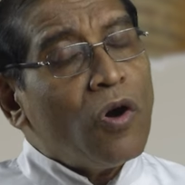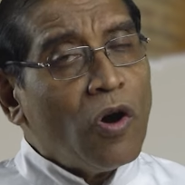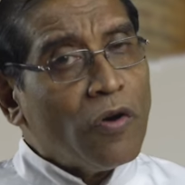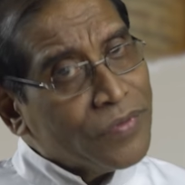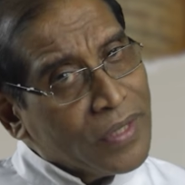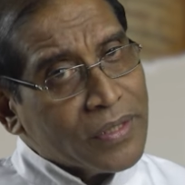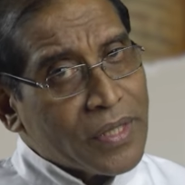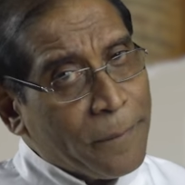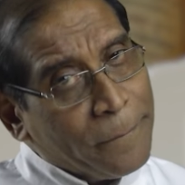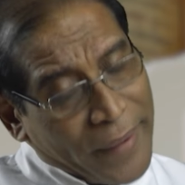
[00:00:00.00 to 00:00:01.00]
of
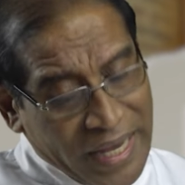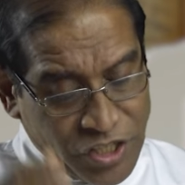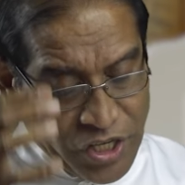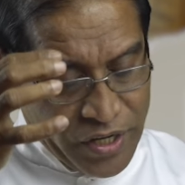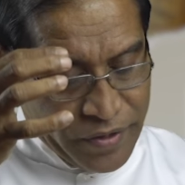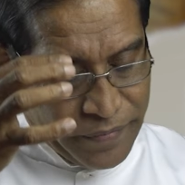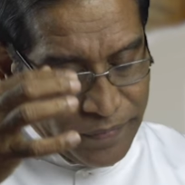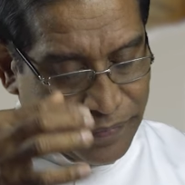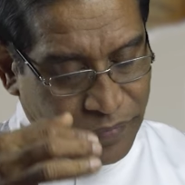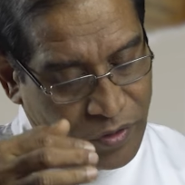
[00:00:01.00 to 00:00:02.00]
the pattern
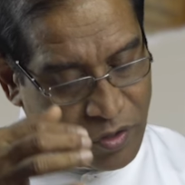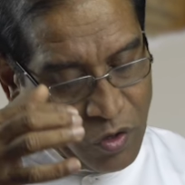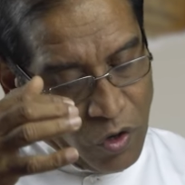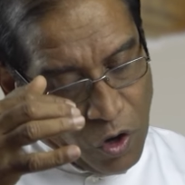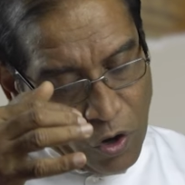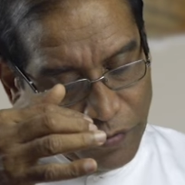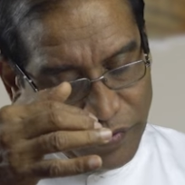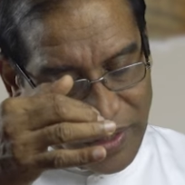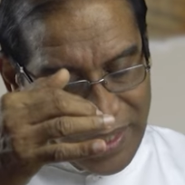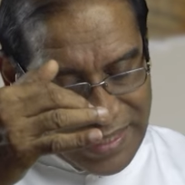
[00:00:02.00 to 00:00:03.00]
of
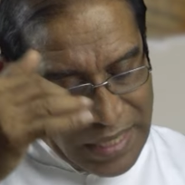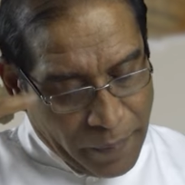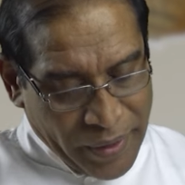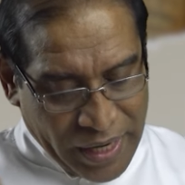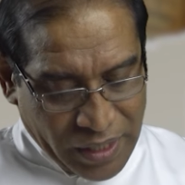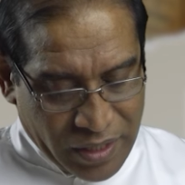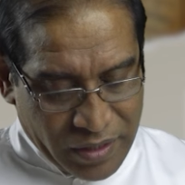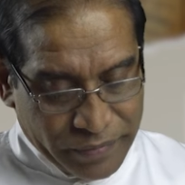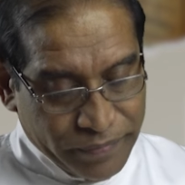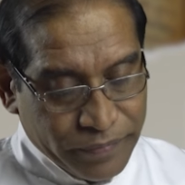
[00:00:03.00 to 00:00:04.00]
the tabernacle,